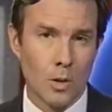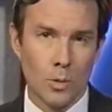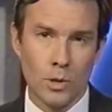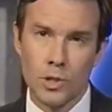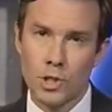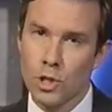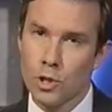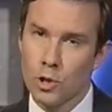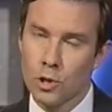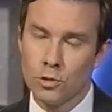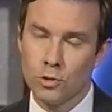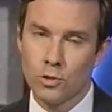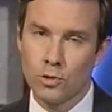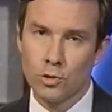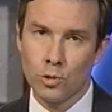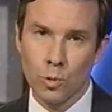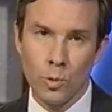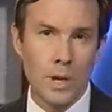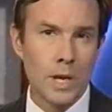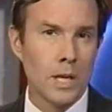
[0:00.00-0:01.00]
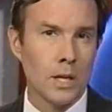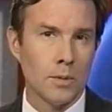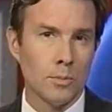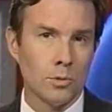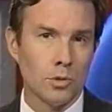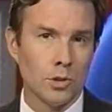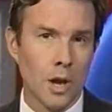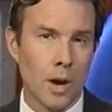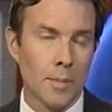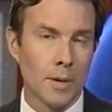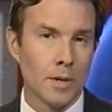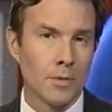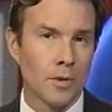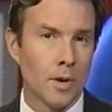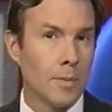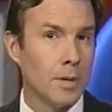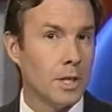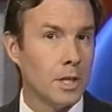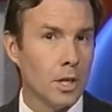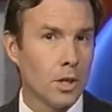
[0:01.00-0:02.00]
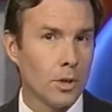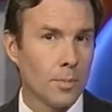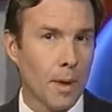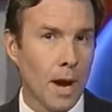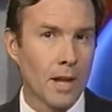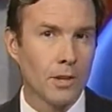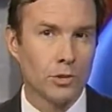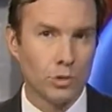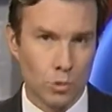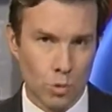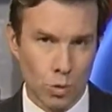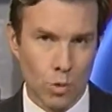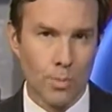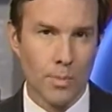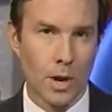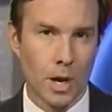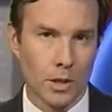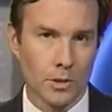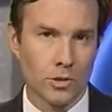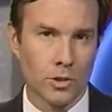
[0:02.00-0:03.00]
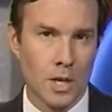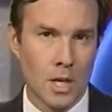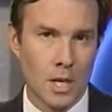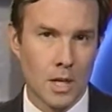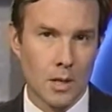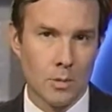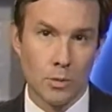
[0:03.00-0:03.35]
when she heard screams coming from a nearby school bus.